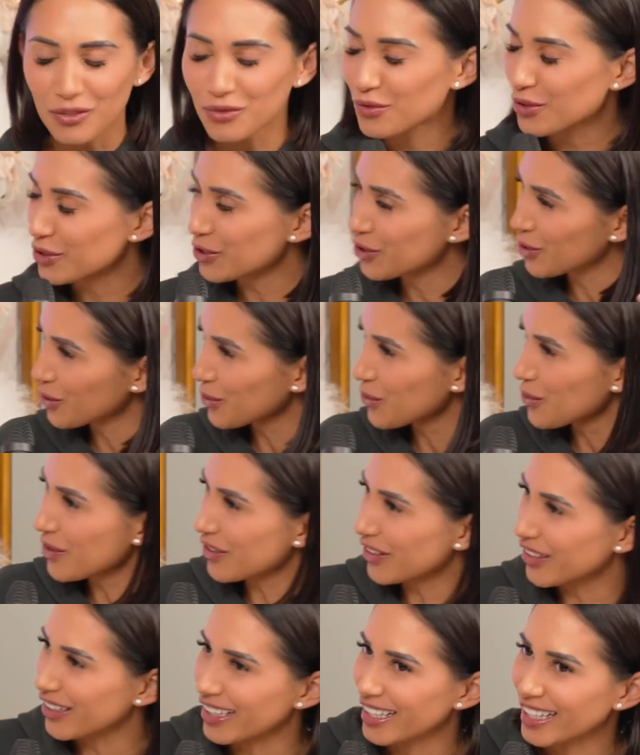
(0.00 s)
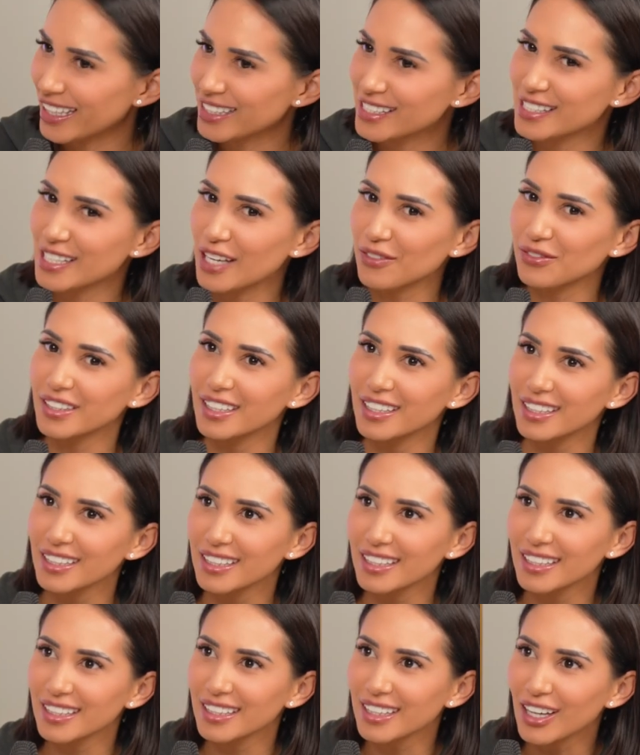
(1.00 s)
For sure. It's
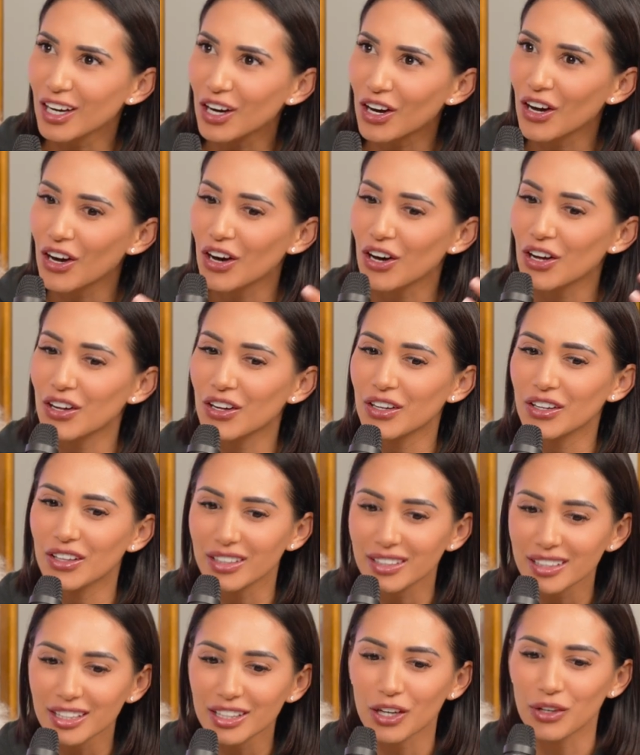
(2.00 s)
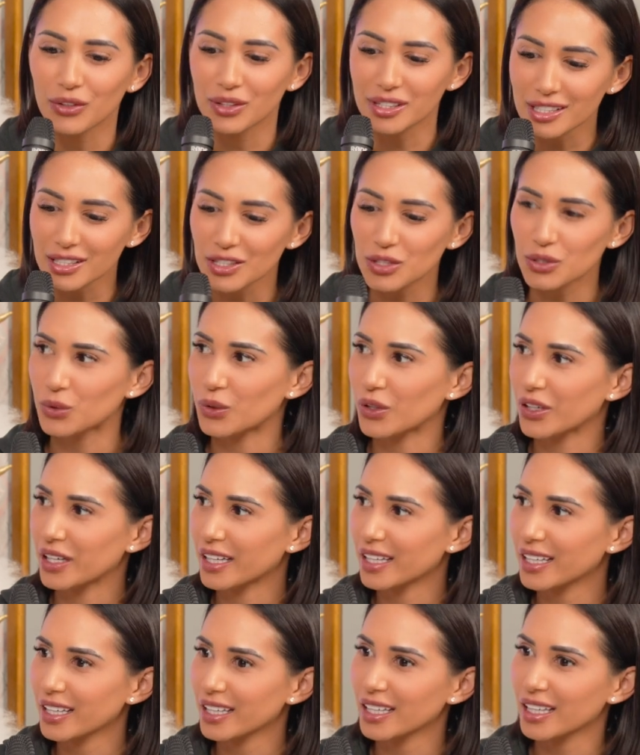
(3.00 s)
definitely, it's a
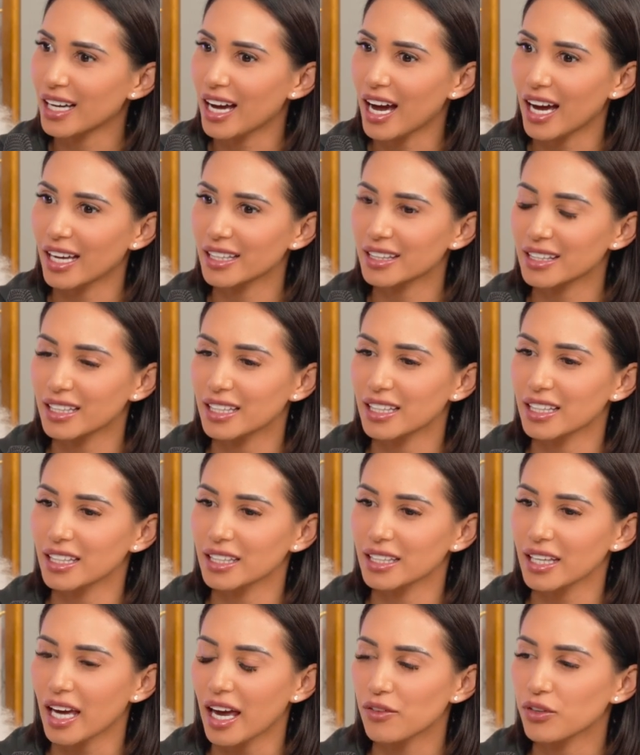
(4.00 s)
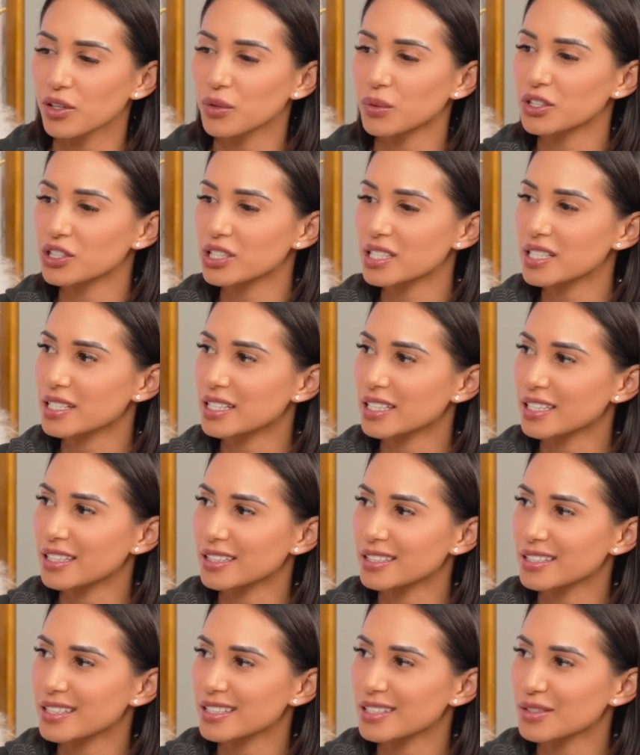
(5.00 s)
story. I think everyone just
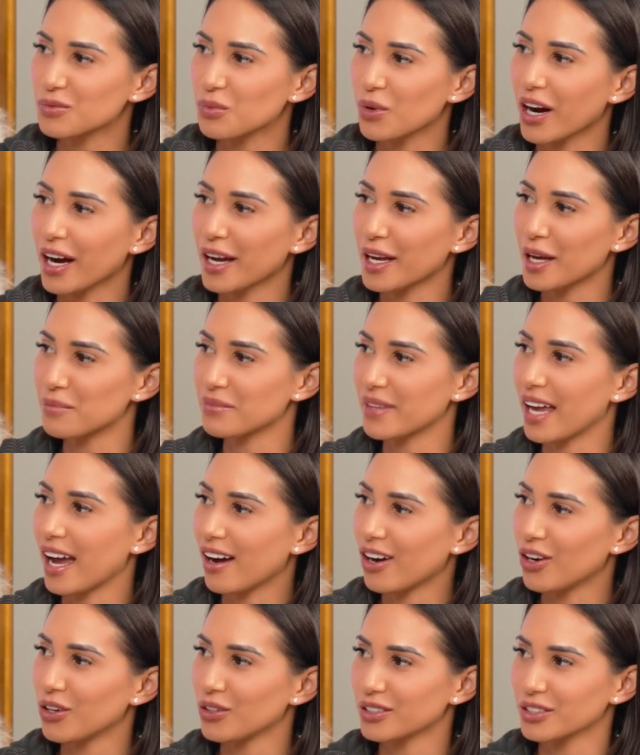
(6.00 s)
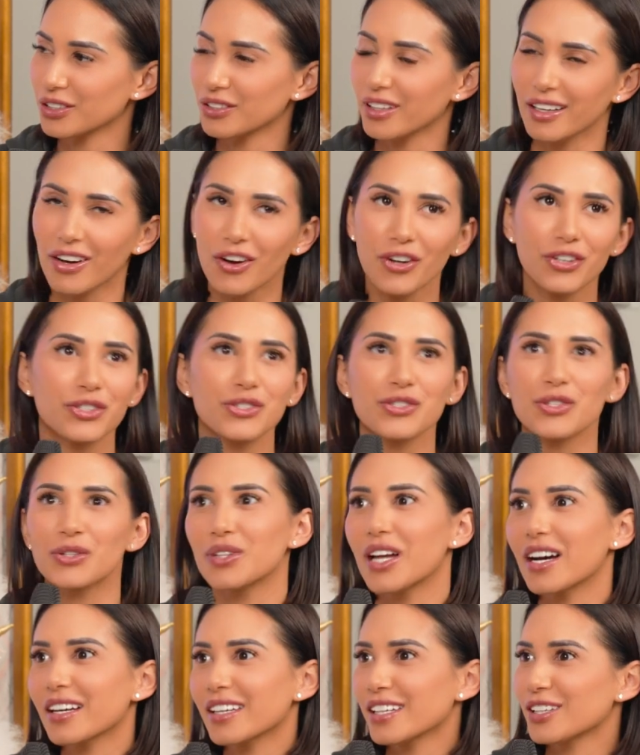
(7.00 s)
sees where I am now and they're like, oh, you're so
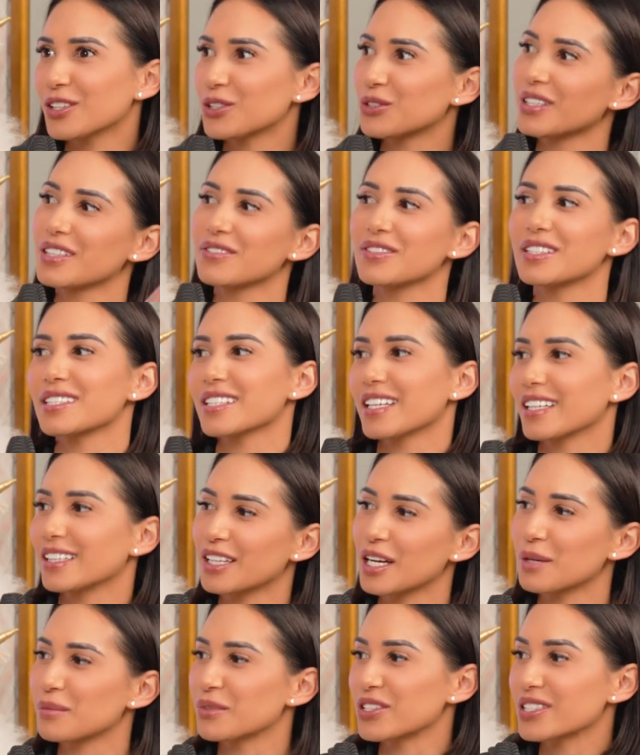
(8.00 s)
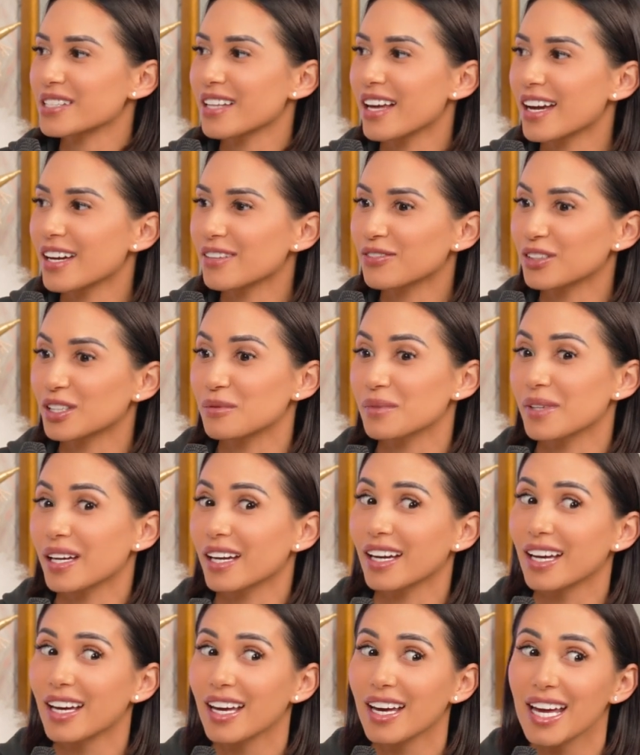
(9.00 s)
lucky. You live this like glamorous life. And I'm
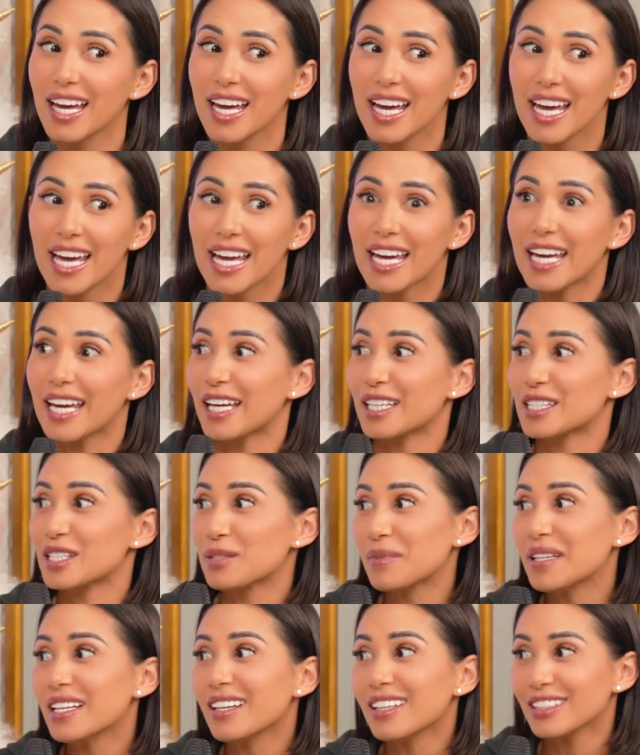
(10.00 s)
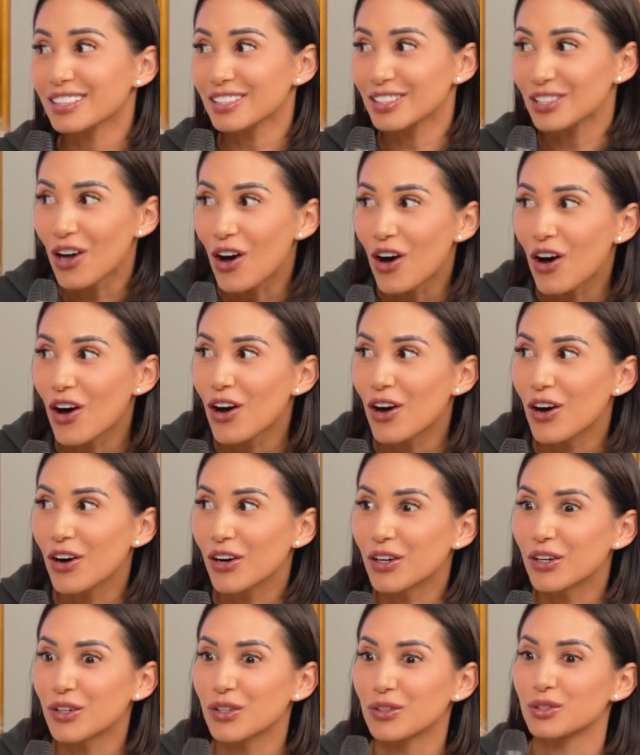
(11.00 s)
like, it's been a
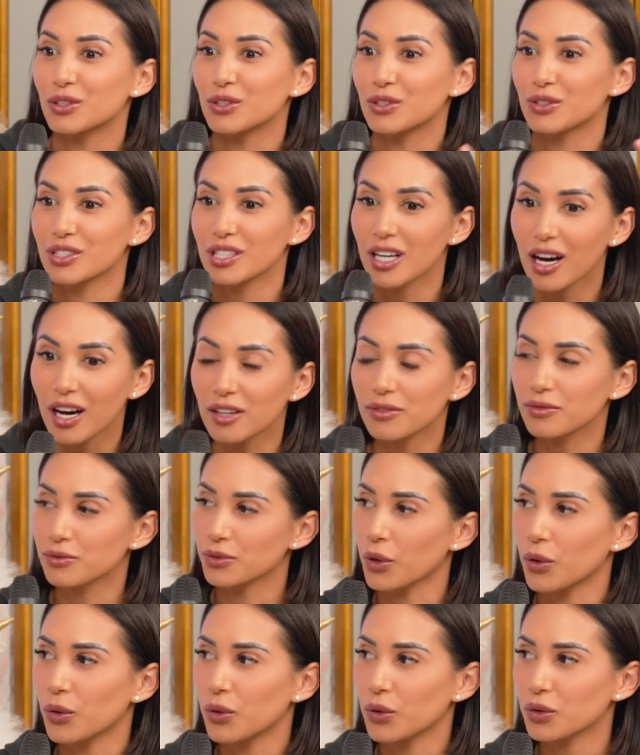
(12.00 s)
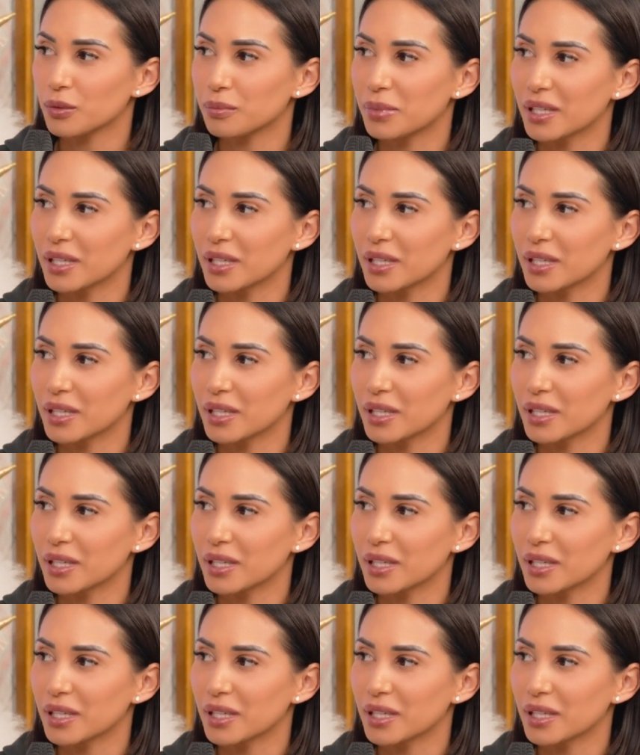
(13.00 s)
long, tough road.